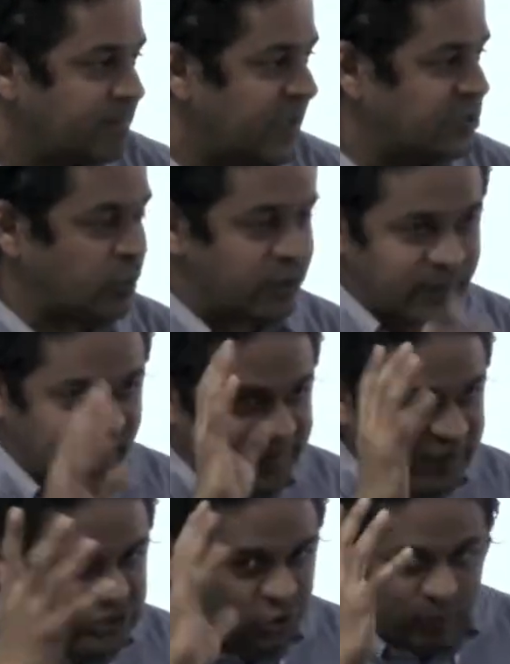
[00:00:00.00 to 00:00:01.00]
That's one of the main
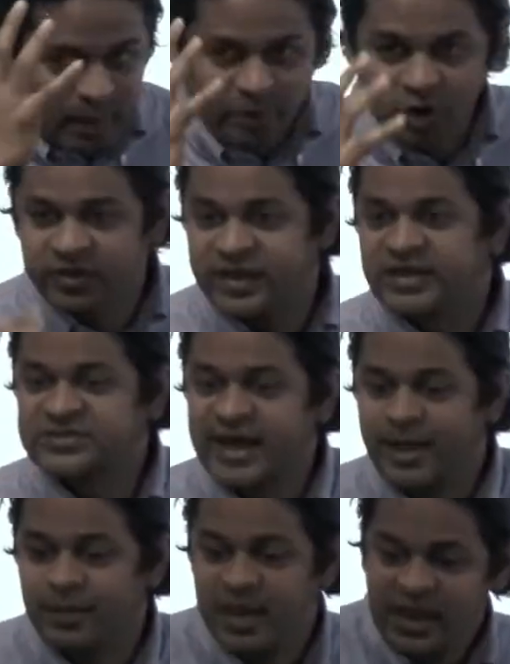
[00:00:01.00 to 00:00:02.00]
things to remember on the
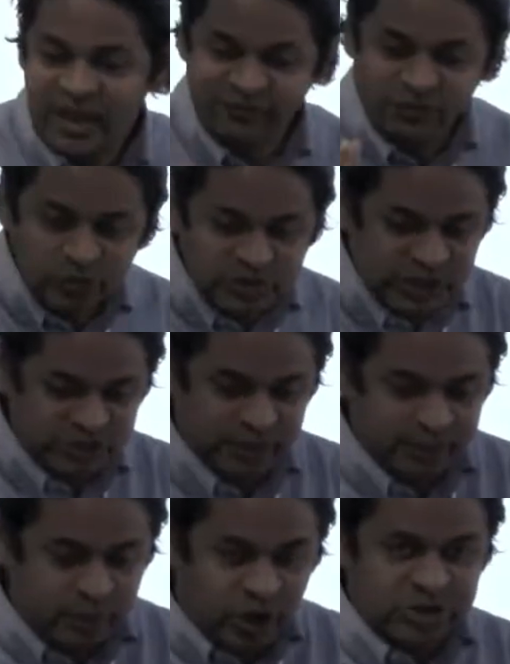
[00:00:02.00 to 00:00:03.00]
exam. If you touch
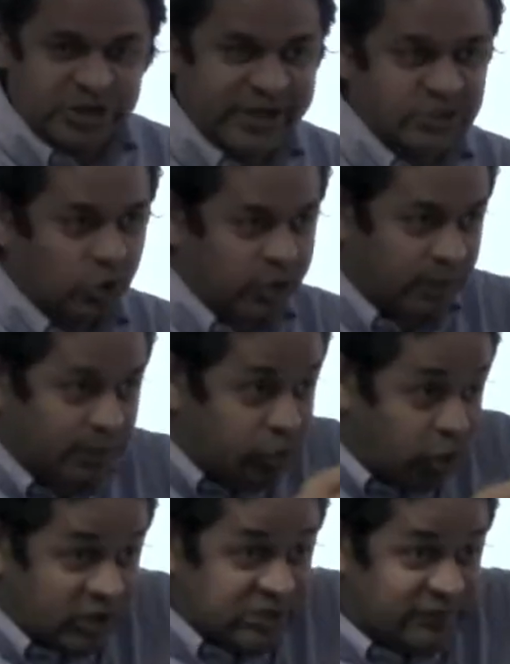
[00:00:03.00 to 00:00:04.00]
the project or the
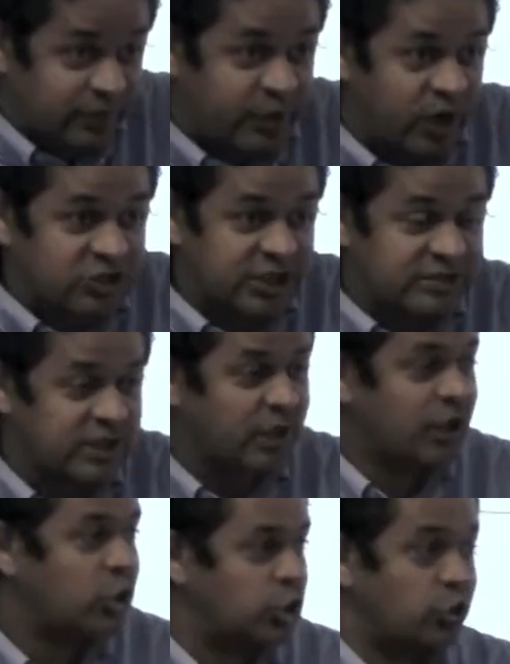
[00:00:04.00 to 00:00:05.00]
product of the project,
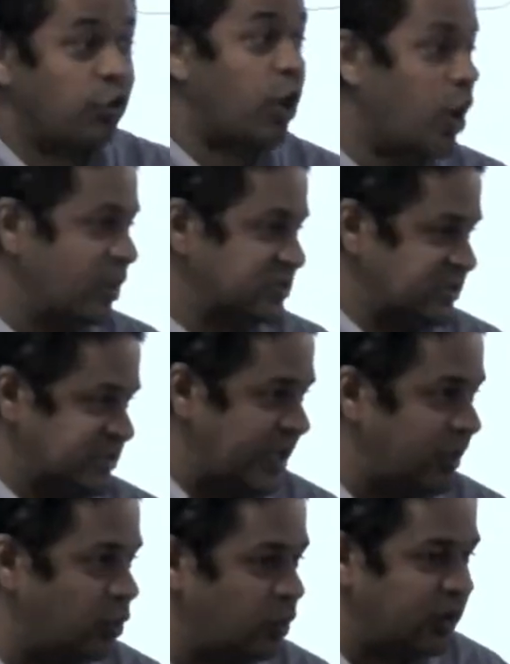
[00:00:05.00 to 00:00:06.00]
you're always a
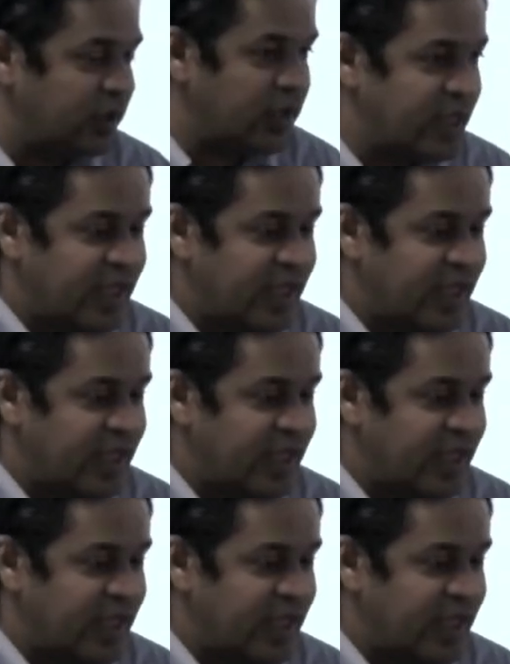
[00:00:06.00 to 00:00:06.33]
stakeholder.